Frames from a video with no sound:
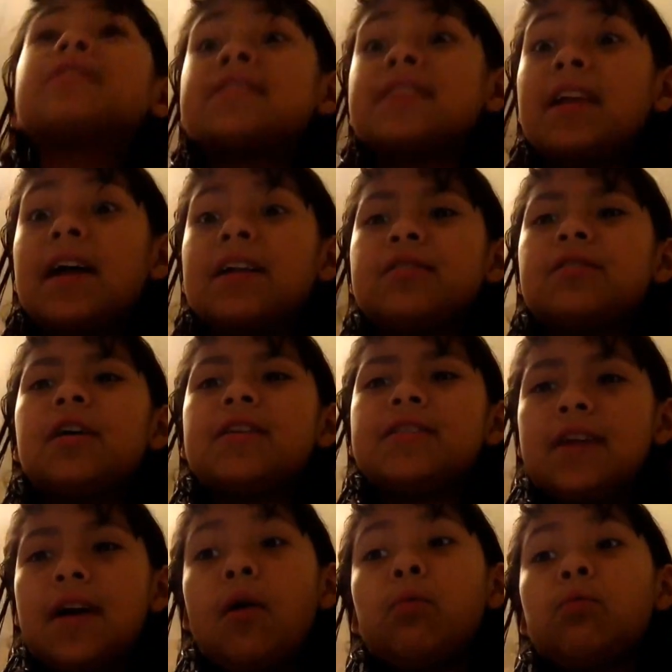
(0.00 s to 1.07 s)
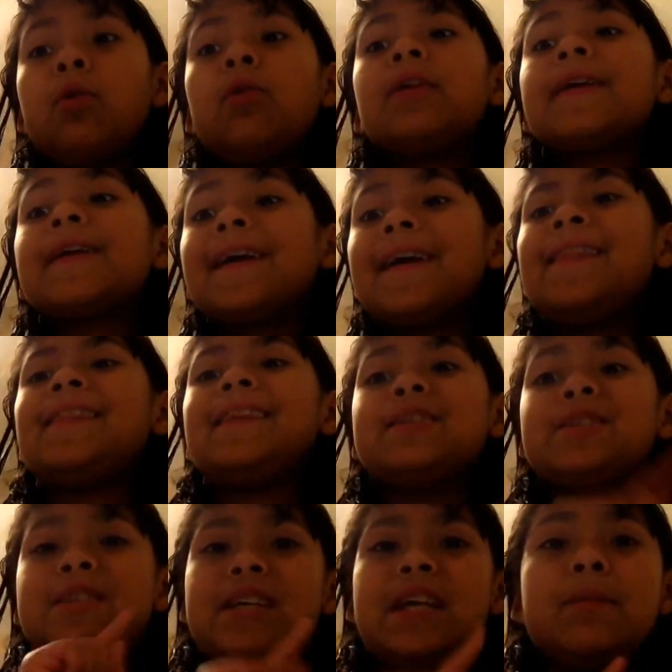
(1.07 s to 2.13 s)
select Adele Rolling in the
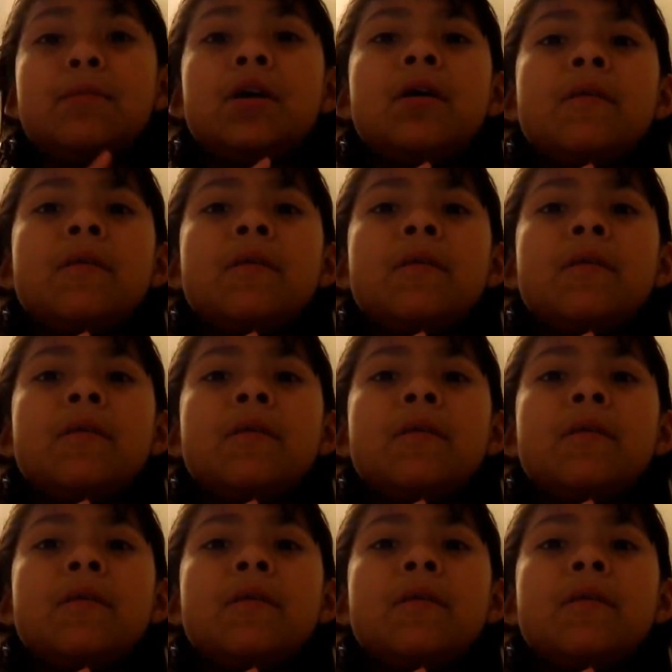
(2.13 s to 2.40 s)
Deep